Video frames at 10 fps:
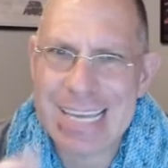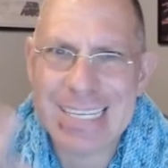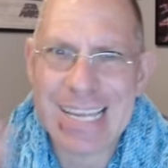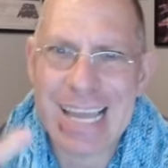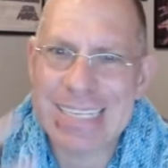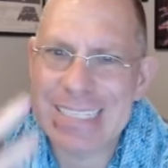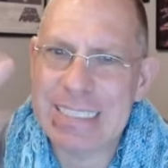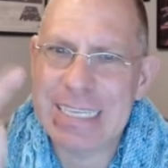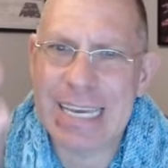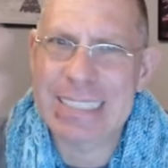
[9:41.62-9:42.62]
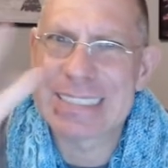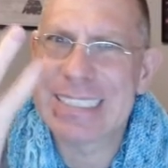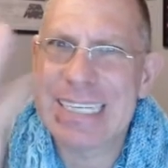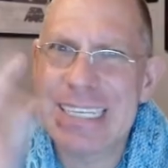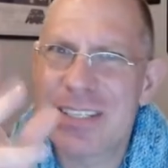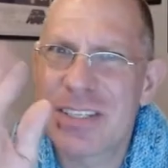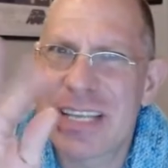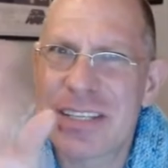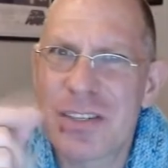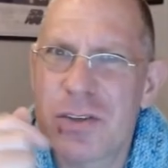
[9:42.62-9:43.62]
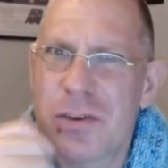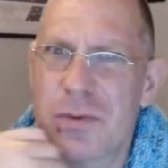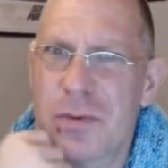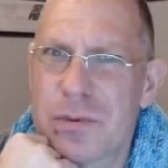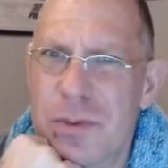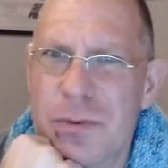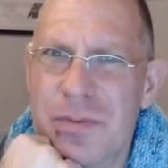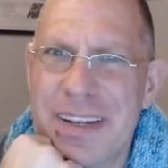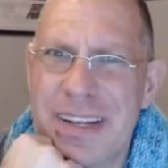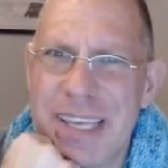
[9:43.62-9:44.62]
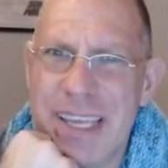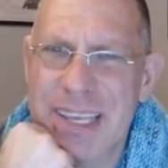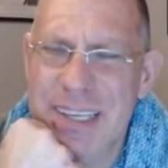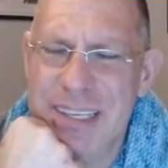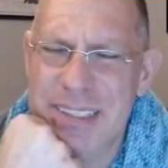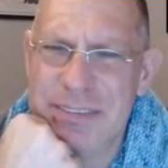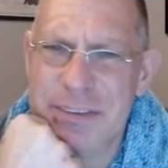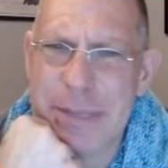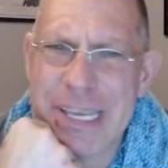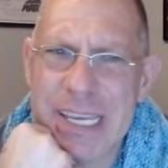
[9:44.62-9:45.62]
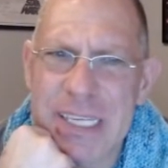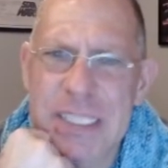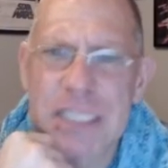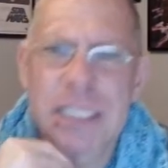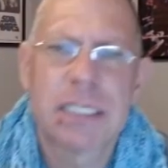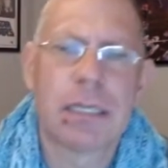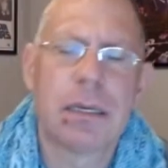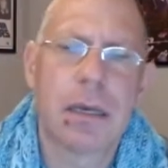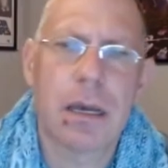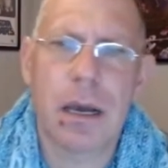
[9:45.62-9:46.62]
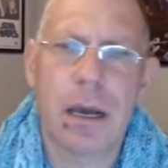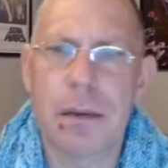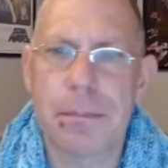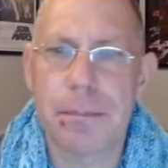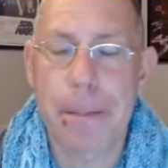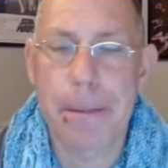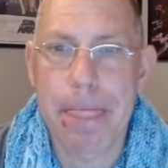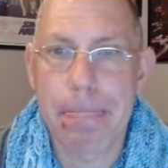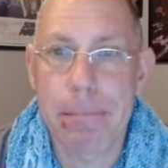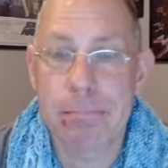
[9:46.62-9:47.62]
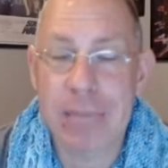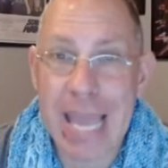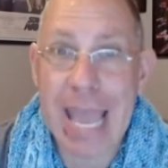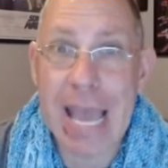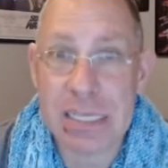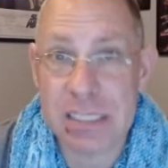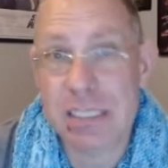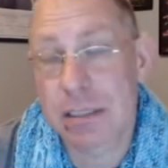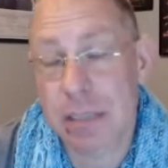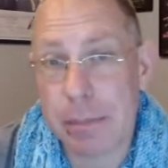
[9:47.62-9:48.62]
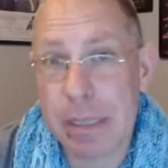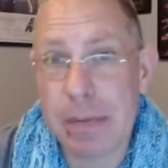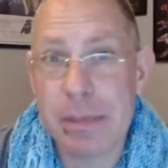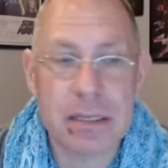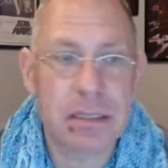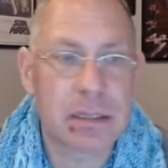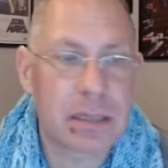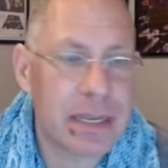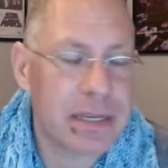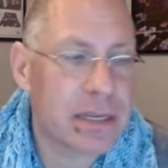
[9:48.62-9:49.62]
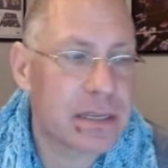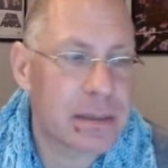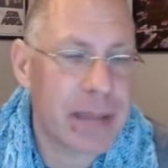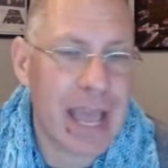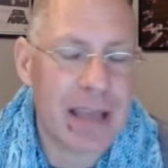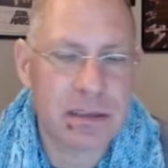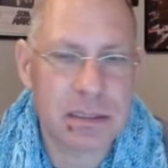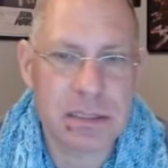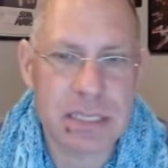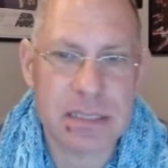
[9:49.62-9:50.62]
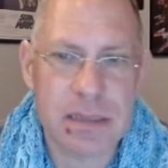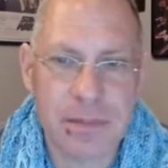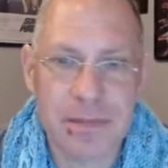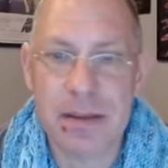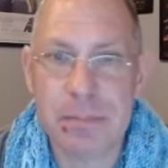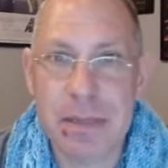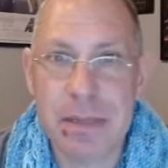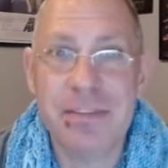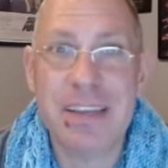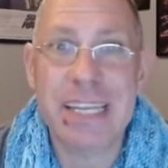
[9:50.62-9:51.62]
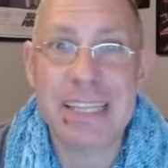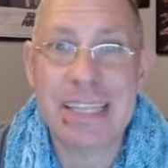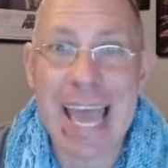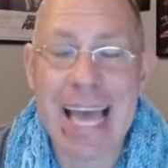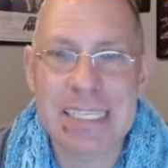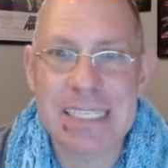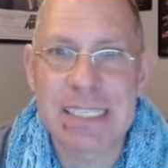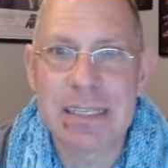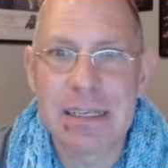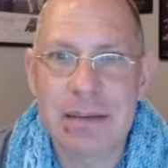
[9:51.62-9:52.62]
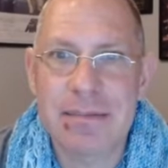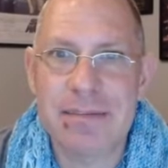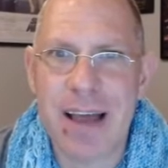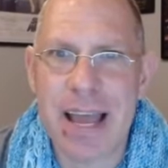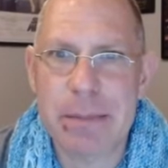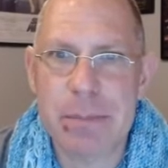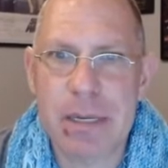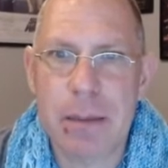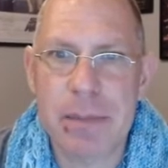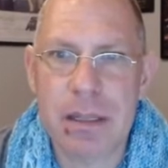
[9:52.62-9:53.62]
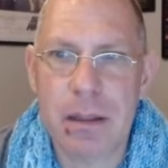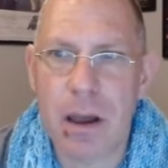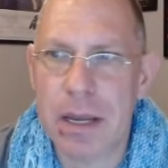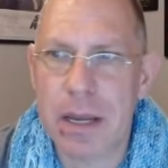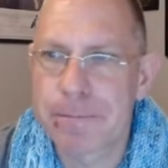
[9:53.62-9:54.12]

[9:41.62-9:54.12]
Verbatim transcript: I, yeah. It's it's too too fiddly for me, um, but hats. I'm gonna be getting getting into some hat season. I've been feeling the hat vibe coming along.